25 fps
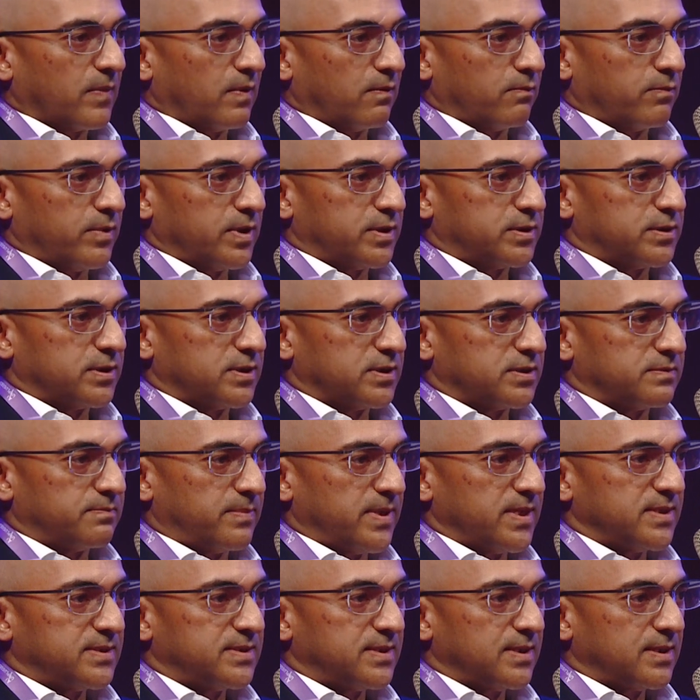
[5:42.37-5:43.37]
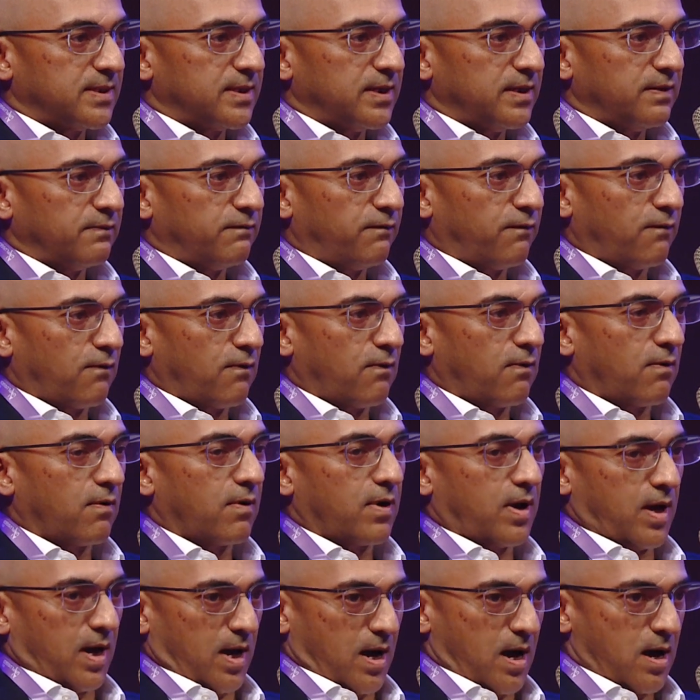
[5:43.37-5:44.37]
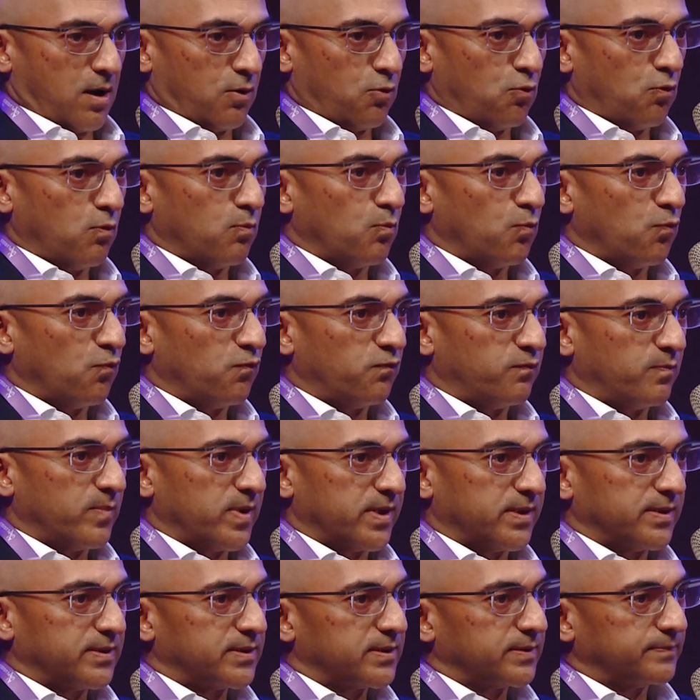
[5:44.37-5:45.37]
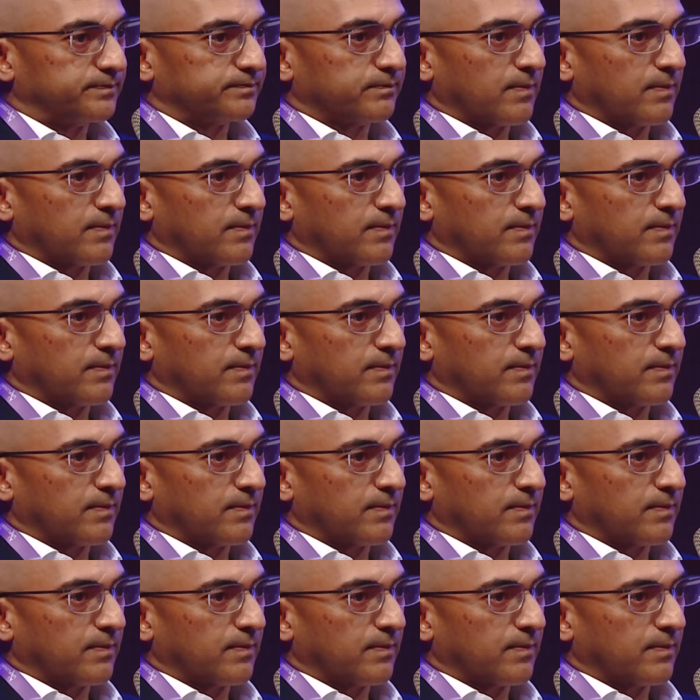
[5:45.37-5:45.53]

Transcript: which is basically for cargo movement.